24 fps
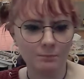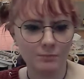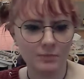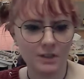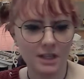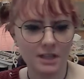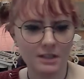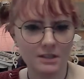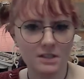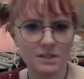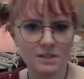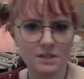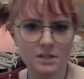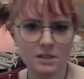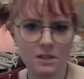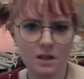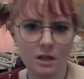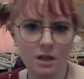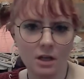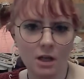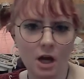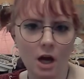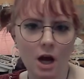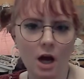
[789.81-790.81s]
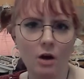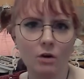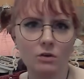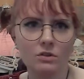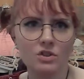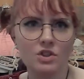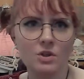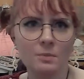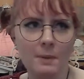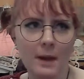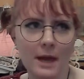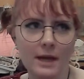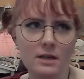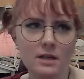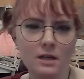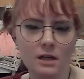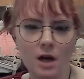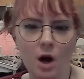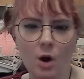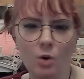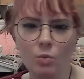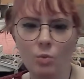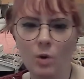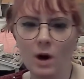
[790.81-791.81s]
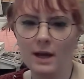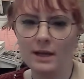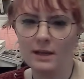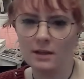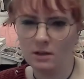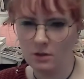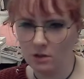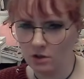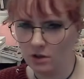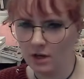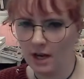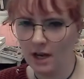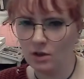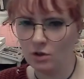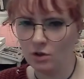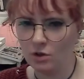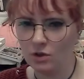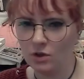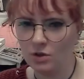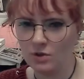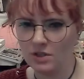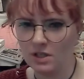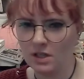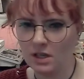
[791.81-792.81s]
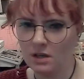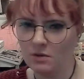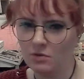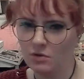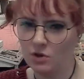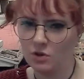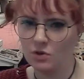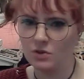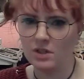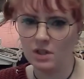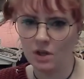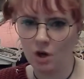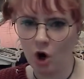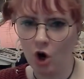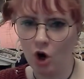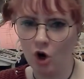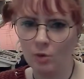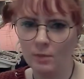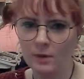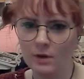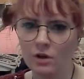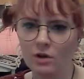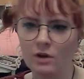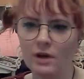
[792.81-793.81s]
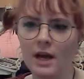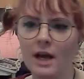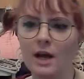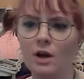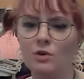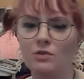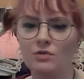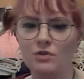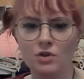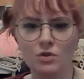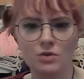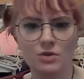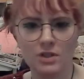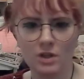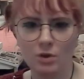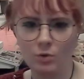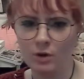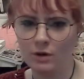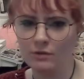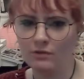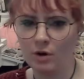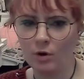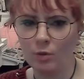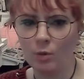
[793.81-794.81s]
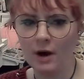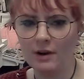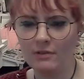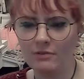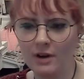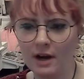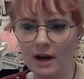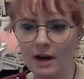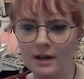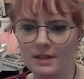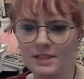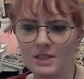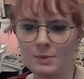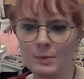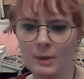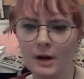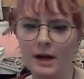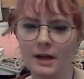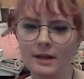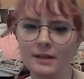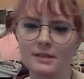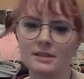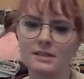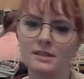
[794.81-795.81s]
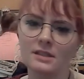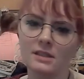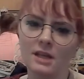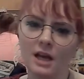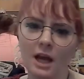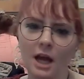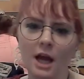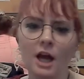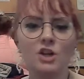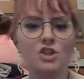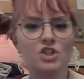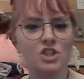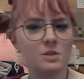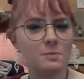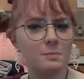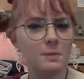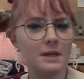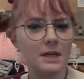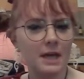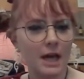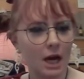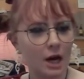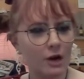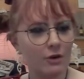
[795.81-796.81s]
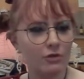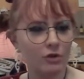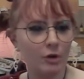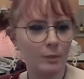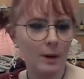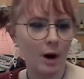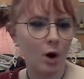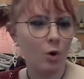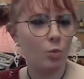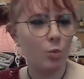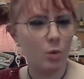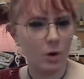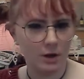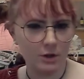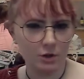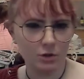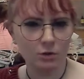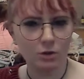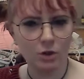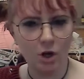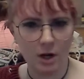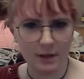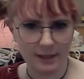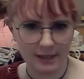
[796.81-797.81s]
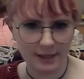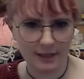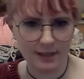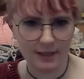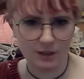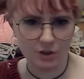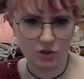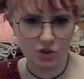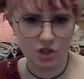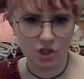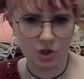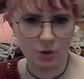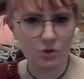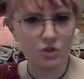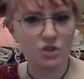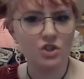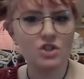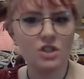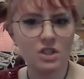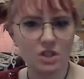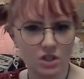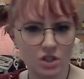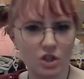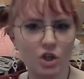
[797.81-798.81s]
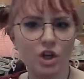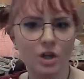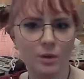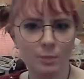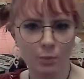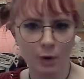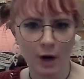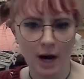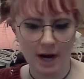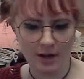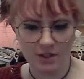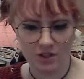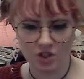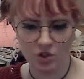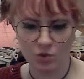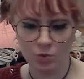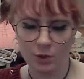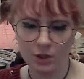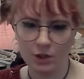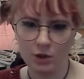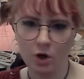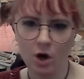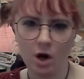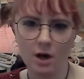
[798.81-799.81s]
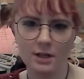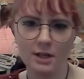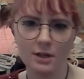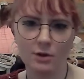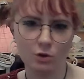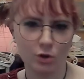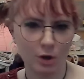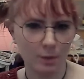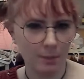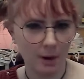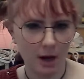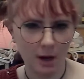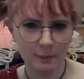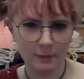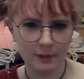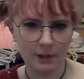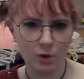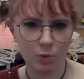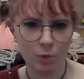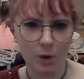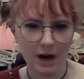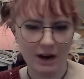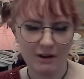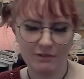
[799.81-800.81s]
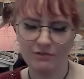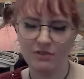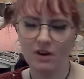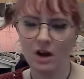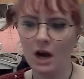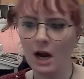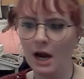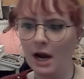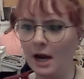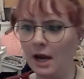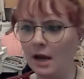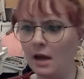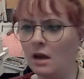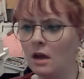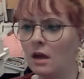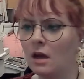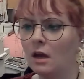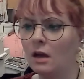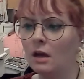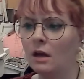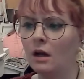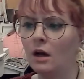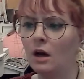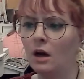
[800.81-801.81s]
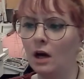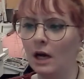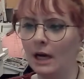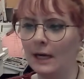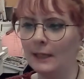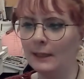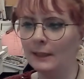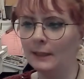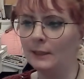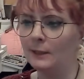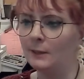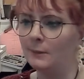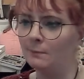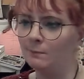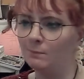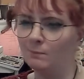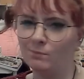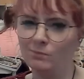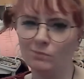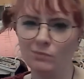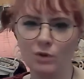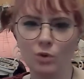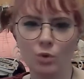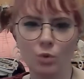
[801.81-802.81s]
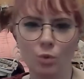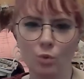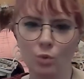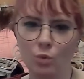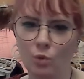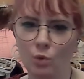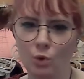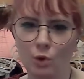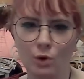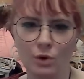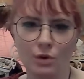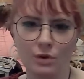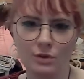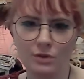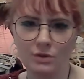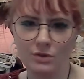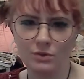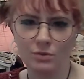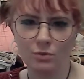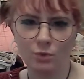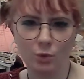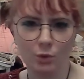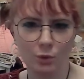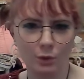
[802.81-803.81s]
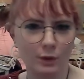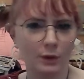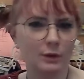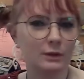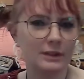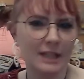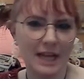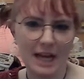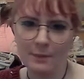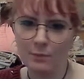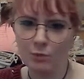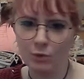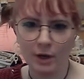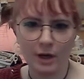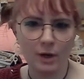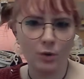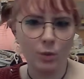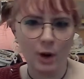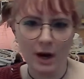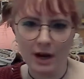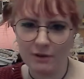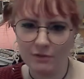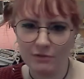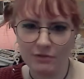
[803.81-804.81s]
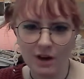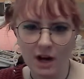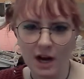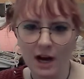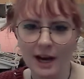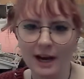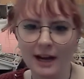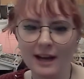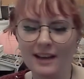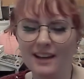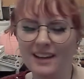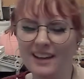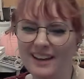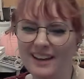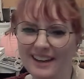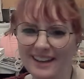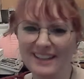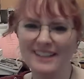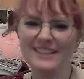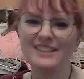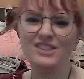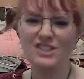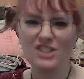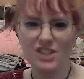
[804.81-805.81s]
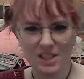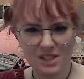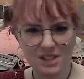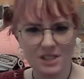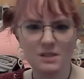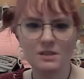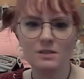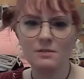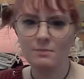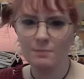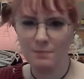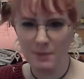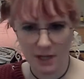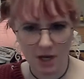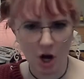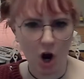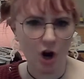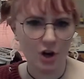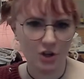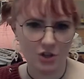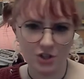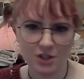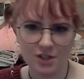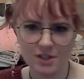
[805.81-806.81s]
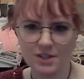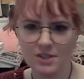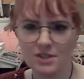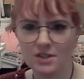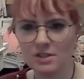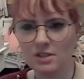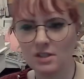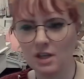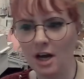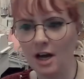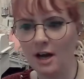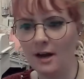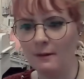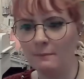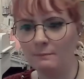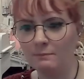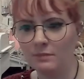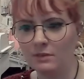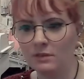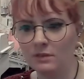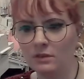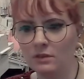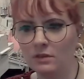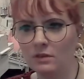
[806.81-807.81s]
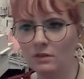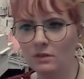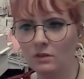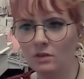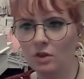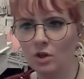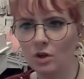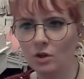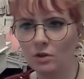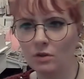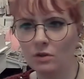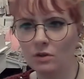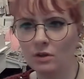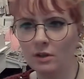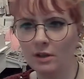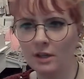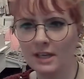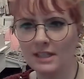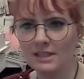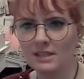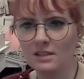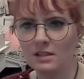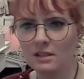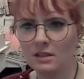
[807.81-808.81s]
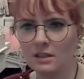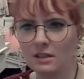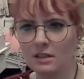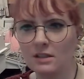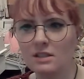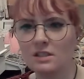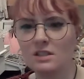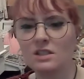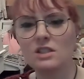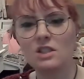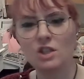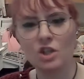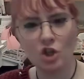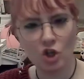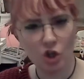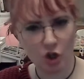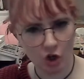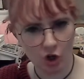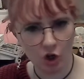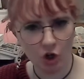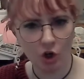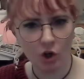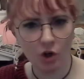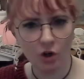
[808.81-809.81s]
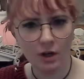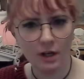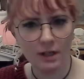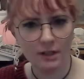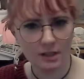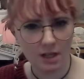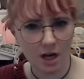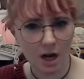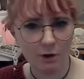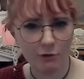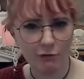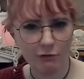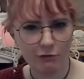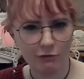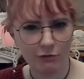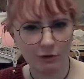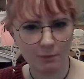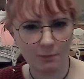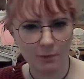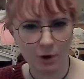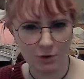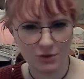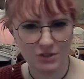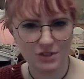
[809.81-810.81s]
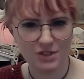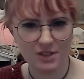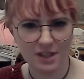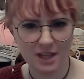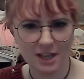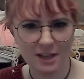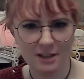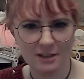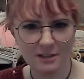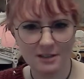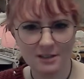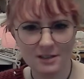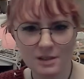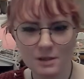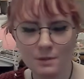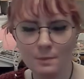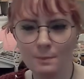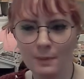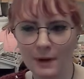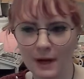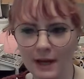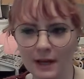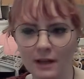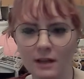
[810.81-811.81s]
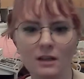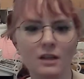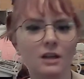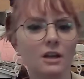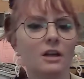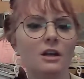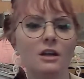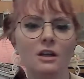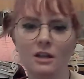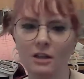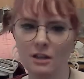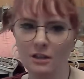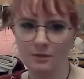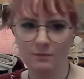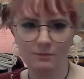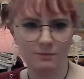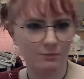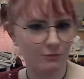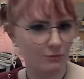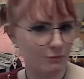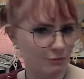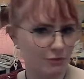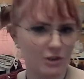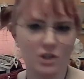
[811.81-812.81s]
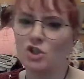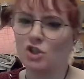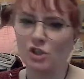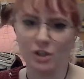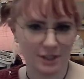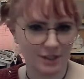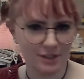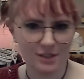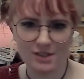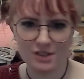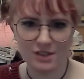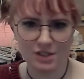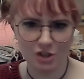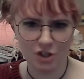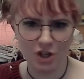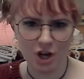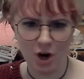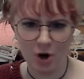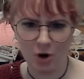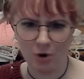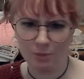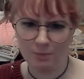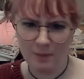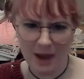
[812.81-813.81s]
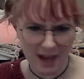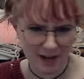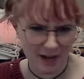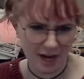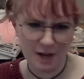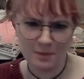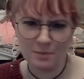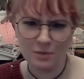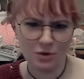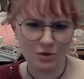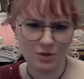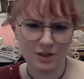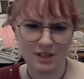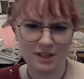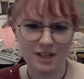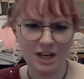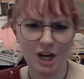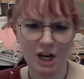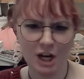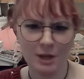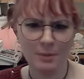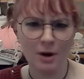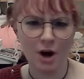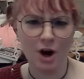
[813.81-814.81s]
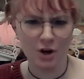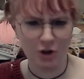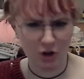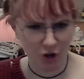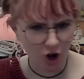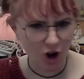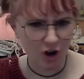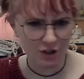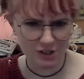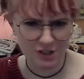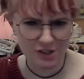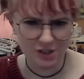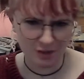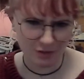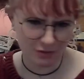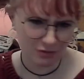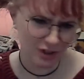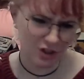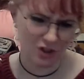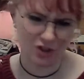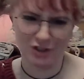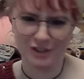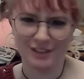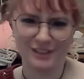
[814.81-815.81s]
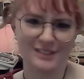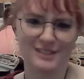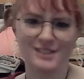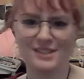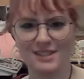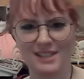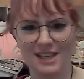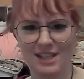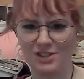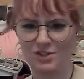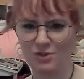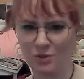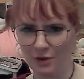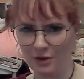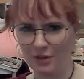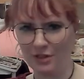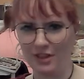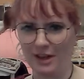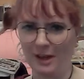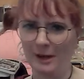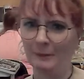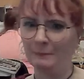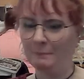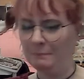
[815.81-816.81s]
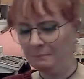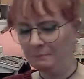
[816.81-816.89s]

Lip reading: It's depending on what internet you're using. If you're using a home internet or if you're using one of our Wi-Fi hotspots, just be careful about what you're logging into. It's a good practice when you're on either a public Wi-Fi or a library Wi-Fi. Just be cautious. It's secure enough for most things, but vigilance. Mad Eye Moody and Harry Potter, constant vigilance, that sort of thing.